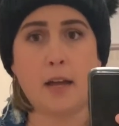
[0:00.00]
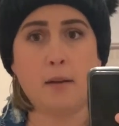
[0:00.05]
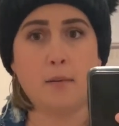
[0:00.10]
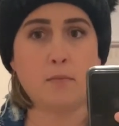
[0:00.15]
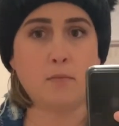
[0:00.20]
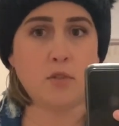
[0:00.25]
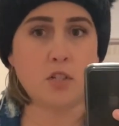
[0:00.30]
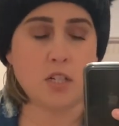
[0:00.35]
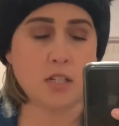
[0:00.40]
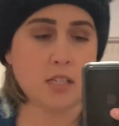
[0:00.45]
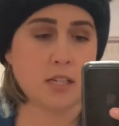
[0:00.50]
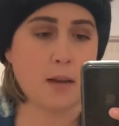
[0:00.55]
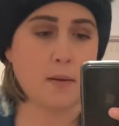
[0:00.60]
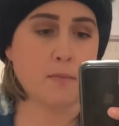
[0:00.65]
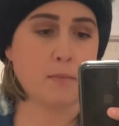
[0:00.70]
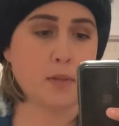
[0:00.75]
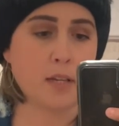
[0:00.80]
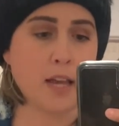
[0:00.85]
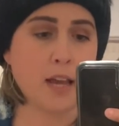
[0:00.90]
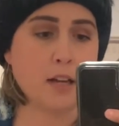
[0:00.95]
Just
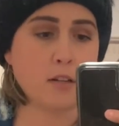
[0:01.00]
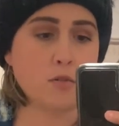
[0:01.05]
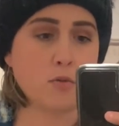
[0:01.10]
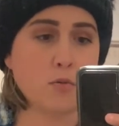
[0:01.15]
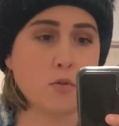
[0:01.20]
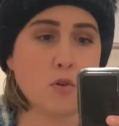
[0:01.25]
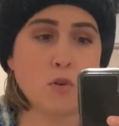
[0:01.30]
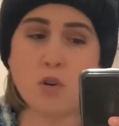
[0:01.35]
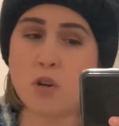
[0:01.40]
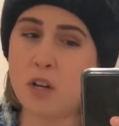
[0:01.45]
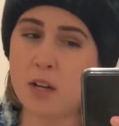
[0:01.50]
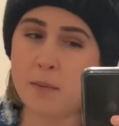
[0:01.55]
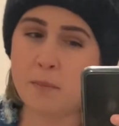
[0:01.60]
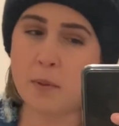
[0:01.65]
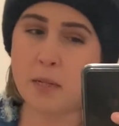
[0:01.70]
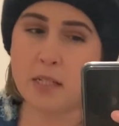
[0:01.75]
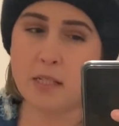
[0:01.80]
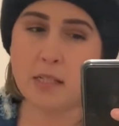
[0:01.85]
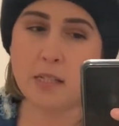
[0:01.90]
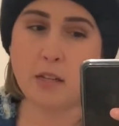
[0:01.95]
something casual,
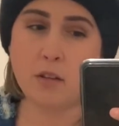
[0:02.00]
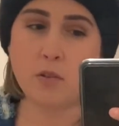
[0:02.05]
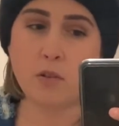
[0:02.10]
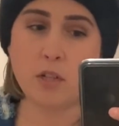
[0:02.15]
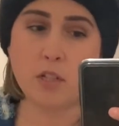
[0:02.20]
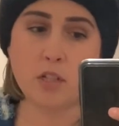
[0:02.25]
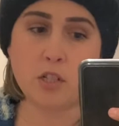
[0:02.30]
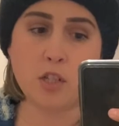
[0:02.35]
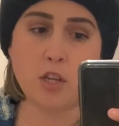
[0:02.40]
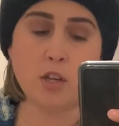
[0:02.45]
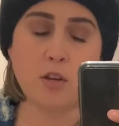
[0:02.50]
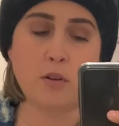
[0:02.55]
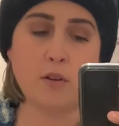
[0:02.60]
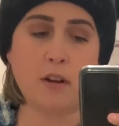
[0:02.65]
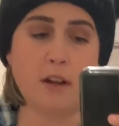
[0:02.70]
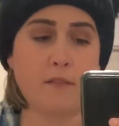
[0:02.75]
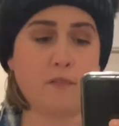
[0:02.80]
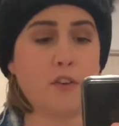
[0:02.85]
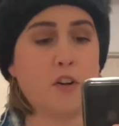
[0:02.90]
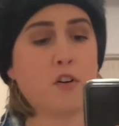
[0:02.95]
but still looks cute, and
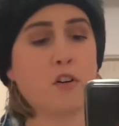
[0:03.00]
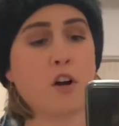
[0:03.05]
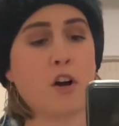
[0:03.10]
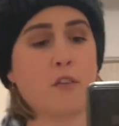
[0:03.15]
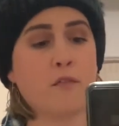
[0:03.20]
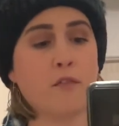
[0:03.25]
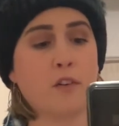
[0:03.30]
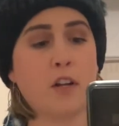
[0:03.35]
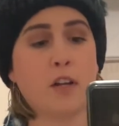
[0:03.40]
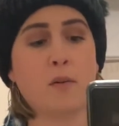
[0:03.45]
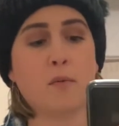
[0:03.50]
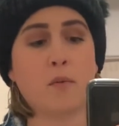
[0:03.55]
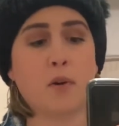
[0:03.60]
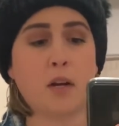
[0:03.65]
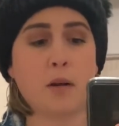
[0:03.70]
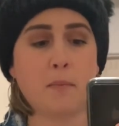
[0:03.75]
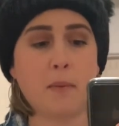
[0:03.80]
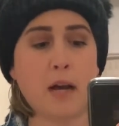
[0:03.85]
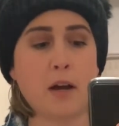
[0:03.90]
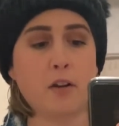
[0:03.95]
I feel confident when
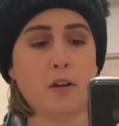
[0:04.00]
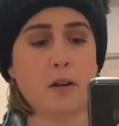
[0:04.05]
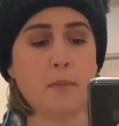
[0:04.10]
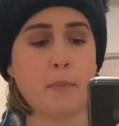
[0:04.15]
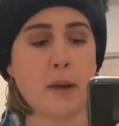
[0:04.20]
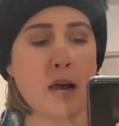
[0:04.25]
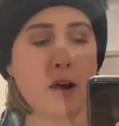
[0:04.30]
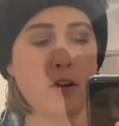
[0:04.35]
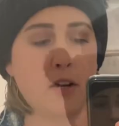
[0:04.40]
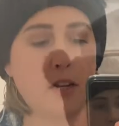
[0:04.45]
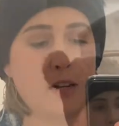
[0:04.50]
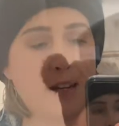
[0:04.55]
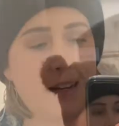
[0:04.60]
I'm out and about in it.